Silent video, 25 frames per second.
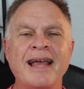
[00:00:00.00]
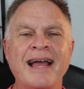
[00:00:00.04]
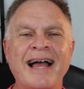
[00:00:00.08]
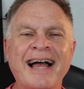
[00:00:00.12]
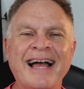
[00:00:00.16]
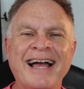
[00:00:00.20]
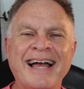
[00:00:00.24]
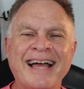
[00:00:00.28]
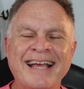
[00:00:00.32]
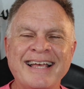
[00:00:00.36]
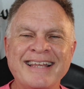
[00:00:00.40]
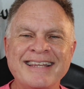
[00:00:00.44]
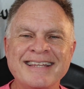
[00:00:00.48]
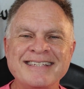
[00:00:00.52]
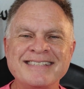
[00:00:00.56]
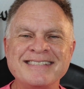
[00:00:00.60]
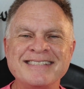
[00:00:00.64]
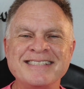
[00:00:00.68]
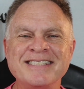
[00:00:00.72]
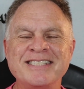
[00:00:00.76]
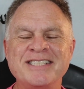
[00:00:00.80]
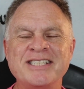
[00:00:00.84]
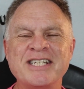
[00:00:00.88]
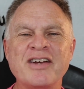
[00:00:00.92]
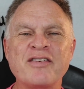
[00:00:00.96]
Hi,
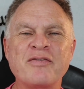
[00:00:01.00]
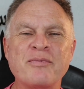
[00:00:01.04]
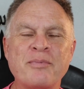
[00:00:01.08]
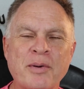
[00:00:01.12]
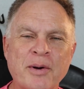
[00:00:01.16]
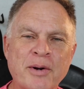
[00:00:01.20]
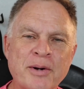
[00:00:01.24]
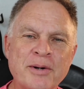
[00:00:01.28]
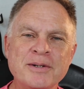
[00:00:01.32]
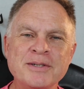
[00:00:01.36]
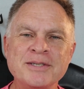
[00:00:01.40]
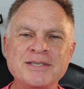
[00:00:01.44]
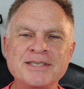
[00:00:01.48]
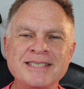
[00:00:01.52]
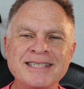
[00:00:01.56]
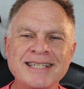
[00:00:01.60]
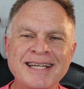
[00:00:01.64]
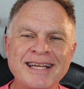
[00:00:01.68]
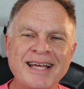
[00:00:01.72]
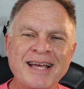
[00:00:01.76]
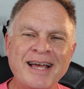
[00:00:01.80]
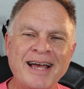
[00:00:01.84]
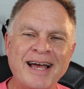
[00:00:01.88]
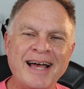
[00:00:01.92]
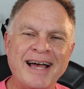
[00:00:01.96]
this is Jeff Burns.
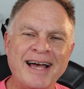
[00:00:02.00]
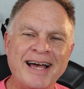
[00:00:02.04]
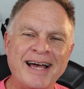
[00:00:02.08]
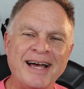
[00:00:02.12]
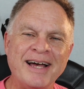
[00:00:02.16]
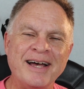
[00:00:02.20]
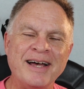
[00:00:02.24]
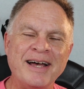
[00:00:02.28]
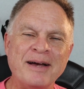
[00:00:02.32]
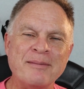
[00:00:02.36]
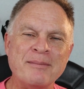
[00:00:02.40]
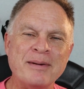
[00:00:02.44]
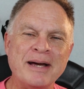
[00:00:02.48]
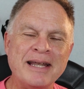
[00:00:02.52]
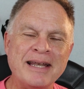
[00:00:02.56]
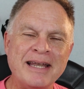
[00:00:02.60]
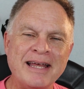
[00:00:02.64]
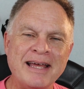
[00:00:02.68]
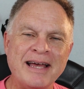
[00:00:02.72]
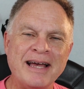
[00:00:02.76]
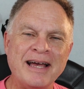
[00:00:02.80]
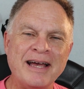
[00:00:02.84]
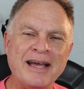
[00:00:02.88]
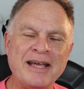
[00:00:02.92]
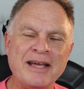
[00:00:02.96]

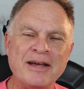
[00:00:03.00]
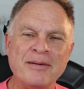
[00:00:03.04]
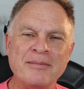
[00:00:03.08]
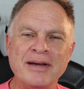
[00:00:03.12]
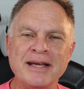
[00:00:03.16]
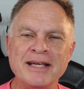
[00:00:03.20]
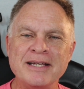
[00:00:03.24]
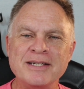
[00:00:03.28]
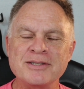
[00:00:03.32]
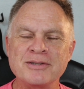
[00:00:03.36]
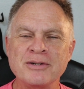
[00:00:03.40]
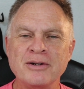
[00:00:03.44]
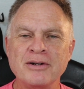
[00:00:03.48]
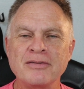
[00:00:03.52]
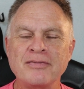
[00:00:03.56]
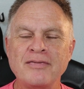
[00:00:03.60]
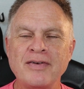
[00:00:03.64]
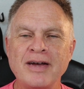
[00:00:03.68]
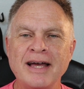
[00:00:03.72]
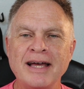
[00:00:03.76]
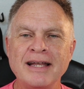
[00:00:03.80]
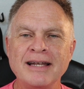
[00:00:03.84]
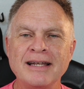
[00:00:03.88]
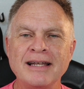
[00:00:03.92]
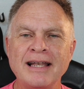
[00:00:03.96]
I am a
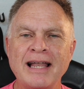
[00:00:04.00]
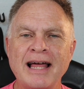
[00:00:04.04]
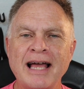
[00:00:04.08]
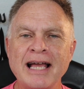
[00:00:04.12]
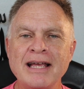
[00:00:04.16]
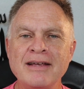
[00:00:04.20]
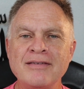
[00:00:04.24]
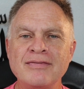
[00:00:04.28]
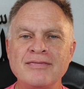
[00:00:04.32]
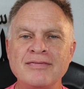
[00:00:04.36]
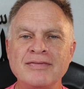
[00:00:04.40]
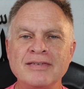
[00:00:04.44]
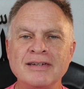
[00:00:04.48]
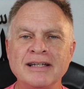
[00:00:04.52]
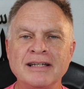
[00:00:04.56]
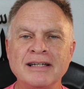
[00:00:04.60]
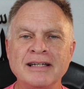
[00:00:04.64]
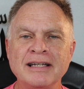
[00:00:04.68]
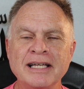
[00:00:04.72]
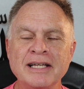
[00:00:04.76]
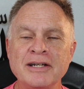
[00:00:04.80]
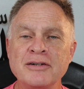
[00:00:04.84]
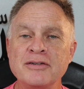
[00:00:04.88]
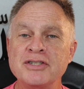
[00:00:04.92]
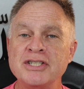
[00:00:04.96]
certified life
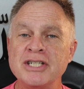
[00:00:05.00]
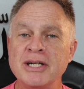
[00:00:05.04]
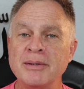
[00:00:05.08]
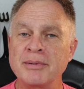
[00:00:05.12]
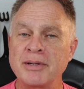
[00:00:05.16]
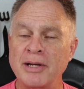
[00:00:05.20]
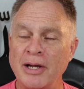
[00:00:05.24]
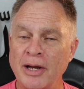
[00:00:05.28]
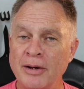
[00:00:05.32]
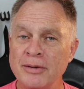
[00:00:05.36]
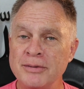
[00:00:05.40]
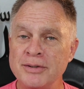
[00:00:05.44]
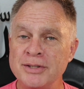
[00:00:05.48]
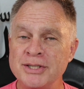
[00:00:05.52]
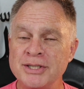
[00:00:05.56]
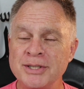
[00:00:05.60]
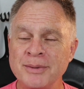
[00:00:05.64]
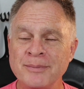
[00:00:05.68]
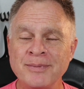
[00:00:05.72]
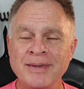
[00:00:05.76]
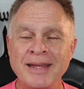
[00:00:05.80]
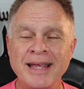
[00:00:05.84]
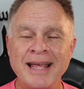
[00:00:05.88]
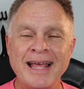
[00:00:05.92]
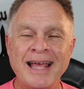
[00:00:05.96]
and leadership
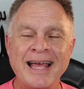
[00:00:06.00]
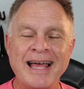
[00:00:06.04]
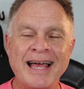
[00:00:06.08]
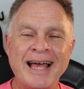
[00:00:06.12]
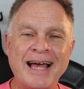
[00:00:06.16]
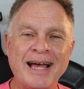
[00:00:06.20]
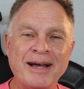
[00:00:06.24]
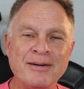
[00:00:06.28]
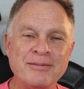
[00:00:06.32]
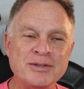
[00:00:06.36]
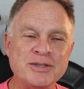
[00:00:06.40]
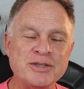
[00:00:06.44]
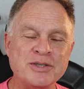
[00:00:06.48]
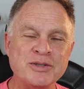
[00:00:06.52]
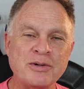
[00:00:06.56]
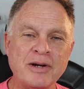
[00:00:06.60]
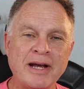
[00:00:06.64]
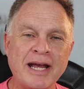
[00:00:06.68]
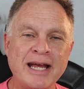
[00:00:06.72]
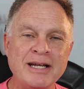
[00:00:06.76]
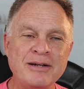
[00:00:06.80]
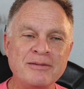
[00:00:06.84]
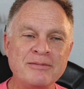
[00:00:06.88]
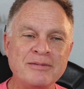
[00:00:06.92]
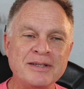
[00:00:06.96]
coach. I was
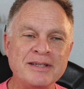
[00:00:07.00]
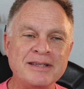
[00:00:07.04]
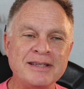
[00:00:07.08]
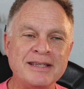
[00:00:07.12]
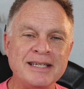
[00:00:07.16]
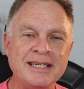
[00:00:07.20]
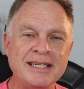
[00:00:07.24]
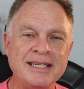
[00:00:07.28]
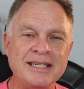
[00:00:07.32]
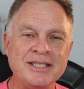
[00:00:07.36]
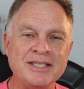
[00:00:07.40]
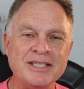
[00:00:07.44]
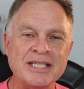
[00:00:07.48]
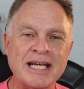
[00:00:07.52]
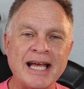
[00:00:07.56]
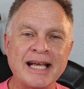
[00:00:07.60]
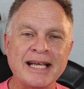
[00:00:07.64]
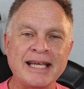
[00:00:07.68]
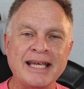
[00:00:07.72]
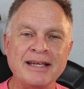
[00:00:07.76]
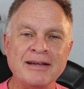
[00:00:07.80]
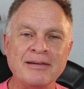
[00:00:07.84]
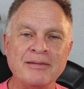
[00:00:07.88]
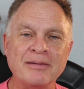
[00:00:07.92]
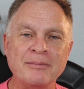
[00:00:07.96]
trained with
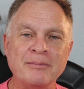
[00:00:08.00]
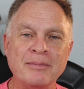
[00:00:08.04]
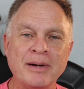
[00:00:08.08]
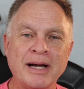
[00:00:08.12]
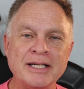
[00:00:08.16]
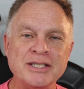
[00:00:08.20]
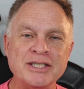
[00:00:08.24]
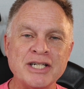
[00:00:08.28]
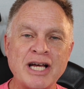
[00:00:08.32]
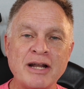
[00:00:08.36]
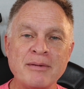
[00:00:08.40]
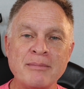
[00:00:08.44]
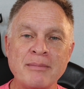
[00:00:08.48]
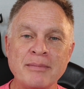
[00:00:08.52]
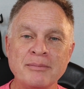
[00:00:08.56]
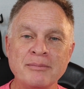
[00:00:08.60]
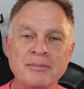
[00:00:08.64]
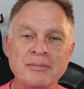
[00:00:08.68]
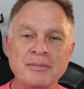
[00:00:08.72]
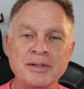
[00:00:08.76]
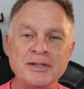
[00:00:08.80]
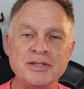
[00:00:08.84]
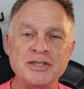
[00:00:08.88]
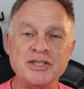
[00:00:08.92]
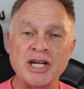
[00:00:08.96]

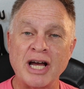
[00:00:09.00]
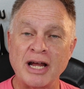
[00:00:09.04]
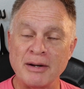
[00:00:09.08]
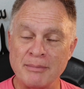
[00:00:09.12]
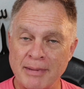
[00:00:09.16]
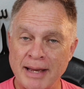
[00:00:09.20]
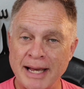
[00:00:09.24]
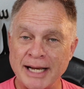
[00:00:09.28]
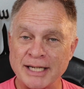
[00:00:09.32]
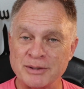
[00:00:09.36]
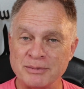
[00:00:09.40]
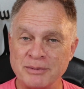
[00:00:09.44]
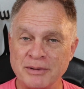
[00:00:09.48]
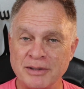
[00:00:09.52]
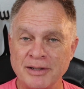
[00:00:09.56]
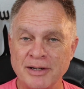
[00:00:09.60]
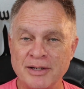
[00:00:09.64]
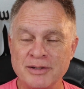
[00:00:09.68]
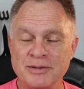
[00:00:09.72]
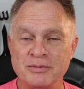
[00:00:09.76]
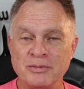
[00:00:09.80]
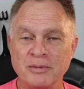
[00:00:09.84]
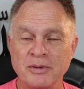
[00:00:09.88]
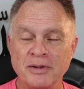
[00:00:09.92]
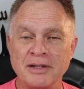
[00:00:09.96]
John Maxwell,
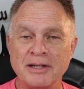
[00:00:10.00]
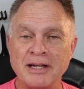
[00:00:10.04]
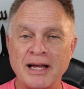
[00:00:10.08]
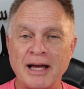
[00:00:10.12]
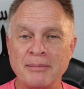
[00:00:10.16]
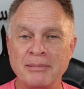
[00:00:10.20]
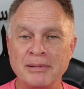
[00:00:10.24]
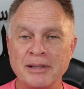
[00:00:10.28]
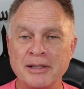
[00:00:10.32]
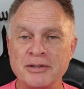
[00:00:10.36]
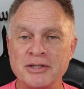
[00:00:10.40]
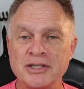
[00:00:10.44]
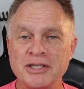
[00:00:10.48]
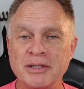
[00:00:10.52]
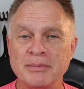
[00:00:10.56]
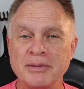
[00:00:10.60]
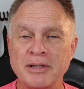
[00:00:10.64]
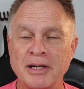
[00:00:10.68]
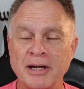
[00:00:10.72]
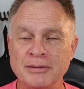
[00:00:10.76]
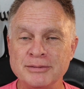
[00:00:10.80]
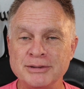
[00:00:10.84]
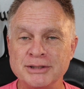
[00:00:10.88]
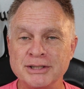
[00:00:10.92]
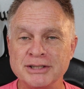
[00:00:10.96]
who's one of the top leadership
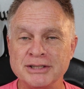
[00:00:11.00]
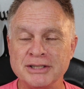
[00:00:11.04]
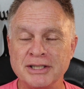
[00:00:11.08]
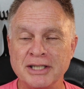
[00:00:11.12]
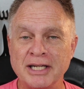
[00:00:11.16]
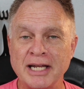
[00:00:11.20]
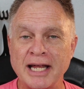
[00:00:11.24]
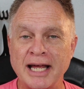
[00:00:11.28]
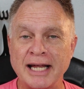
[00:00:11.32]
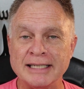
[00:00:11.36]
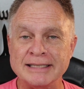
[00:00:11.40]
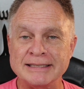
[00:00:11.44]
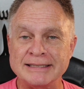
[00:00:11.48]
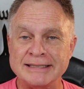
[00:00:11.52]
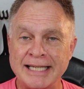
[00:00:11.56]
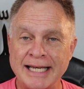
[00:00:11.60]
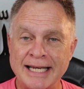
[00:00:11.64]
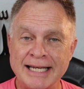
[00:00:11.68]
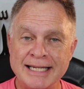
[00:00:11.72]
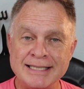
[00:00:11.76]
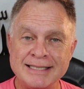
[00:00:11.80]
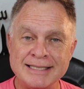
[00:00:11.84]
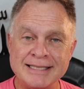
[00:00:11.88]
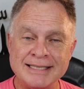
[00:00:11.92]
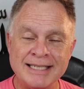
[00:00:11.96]
coaches in the United
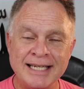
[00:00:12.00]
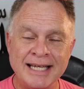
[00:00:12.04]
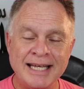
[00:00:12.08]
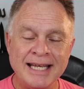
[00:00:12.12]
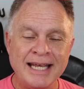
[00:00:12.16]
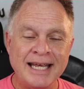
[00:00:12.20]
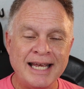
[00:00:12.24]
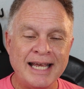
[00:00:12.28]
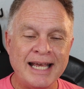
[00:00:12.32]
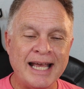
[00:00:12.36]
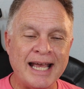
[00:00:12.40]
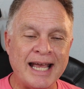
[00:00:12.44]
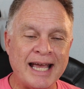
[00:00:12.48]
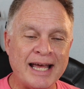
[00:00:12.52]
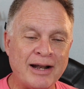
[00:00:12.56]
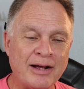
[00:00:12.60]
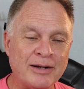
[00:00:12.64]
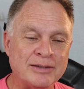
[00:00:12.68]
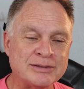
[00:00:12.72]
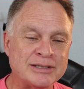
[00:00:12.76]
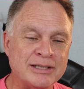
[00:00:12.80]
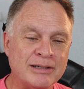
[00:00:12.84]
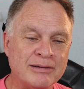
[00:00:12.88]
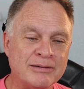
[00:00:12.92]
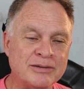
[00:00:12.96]
States. And
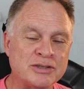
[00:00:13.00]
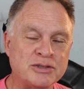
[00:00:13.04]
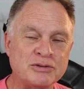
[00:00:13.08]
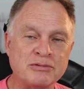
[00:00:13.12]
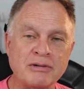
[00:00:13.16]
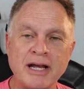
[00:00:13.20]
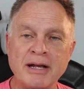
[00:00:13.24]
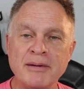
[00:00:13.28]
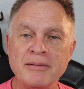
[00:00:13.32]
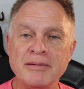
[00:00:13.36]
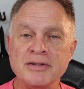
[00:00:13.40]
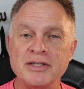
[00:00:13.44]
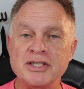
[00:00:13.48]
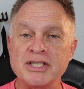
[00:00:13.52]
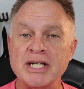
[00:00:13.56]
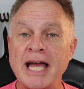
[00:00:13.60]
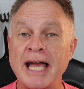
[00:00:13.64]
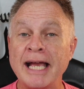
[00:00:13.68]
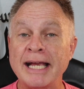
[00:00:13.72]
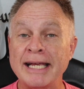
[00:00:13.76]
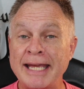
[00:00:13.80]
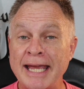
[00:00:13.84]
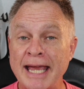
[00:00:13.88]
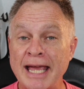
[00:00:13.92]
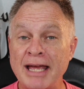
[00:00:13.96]
also I was trained with
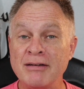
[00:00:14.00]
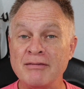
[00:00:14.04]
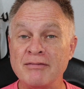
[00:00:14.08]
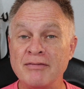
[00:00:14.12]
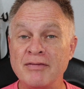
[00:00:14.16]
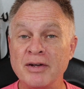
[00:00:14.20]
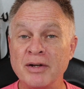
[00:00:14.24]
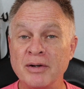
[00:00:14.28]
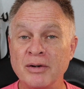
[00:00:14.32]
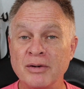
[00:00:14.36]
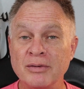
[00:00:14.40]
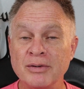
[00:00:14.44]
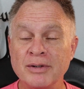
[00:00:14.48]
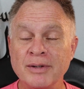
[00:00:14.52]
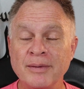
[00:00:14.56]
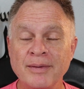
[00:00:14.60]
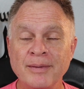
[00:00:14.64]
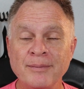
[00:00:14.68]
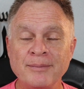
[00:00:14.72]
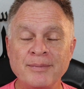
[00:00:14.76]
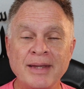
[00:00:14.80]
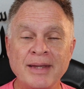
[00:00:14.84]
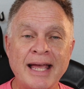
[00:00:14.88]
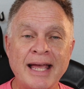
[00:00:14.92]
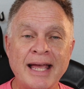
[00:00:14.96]
Jack Canfield
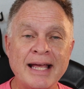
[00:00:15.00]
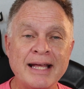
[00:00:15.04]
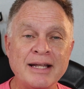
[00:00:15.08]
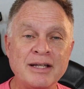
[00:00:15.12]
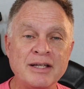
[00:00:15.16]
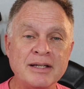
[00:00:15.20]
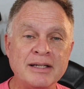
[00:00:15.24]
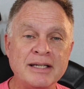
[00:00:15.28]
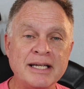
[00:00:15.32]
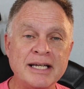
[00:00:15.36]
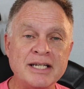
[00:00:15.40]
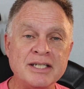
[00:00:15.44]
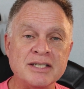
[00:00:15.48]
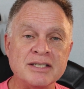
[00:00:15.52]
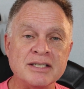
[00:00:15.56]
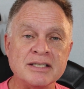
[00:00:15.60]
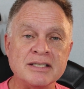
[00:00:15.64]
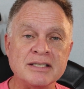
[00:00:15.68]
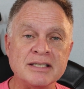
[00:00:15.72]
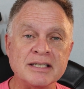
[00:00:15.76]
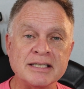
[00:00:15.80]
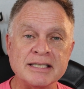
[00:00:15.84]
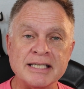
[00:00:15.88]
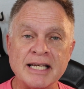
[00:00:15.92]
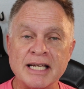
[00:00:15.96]
to teach the
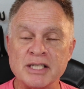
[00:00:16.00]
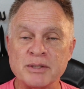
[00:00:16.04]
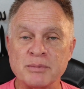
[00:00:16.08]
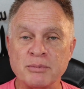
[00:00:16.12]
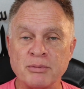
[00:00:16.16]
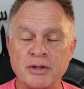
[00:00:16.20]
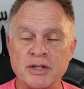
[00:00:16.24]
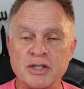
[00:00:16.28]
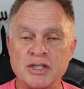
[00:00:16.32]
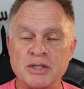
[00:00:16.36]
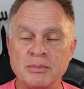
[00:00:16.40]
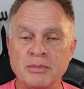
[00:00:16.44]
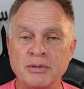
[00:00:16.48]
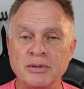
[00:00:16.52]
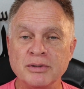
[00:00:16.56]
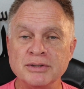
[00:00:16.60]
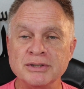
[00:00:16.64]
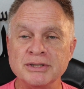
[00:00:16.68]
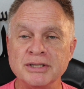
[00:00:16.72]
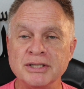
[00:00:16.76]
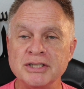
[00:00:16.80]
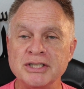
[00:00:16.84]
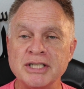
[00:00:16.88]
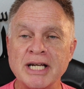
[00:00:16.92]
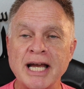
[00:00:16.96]
success
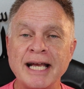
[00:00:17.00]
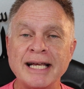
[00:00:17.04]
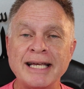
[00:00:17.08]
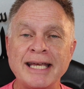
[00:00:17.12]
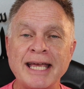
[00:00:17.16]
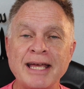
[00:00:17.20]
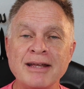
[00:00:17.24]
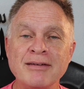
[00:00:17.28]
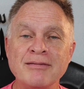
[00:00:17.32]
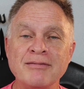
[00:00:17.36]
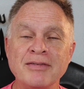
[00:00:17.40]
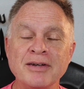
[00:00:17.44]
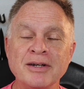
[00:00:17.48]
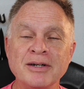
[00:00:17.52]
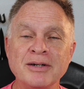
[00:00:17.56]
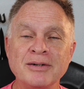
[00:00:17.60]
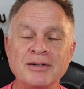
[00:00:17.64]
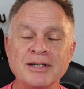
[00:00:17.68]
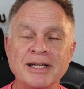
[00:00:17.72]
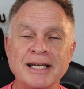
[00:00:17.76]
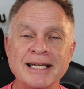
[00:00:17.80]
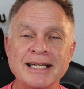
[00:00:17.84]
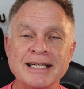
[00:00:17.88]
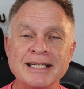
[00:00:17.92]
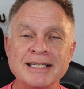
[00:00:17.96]
principles. And Jack
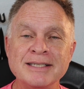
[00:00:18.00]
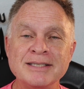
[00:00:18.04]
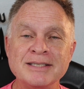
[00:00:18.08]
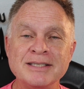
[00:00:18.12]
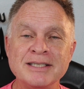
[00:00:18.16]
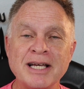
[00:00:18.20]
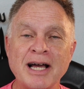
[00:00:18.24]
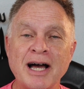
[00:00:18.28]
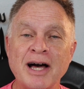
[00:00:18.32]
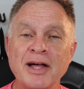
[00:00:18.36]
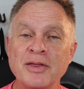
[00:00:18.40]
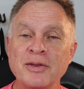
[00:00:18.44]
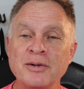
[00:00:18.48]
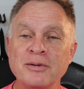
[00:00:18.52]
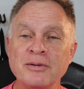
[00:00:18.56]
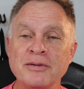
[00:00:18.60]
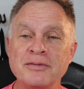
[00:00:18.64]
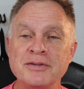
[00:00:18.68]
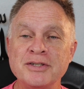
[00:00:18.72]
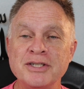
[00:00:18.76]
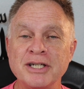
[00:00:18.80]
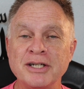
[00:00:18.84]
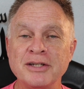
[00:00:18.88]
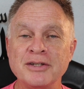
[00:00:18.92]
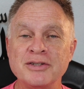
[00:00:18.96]
Canfield is the author
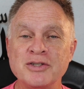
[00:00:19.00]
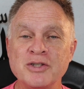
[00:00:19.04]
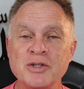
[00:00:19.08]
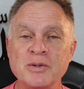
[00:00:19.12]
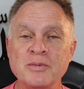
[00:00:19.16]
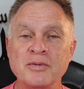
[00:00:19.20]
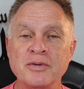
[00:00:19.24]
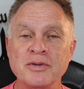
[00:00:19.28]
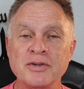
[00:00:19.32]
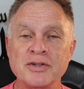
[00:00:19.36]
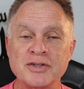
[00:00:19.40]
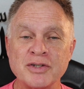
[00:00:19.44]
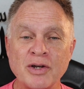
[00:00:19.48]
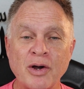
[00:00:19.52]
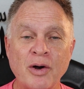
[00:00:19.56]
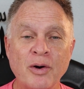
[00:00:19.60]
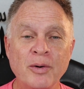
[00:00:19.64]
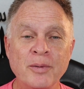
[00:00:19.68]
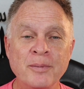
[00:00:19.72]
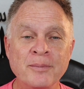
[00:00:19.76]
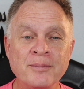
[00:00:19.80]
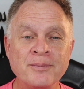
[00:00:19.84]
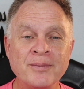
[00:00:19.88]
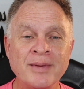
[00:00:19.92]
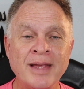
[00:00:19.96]
of Chicken Soup for the
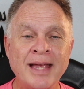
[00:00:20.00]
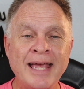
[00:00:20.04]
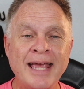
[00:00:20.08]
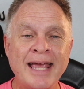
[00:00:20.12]
Soul.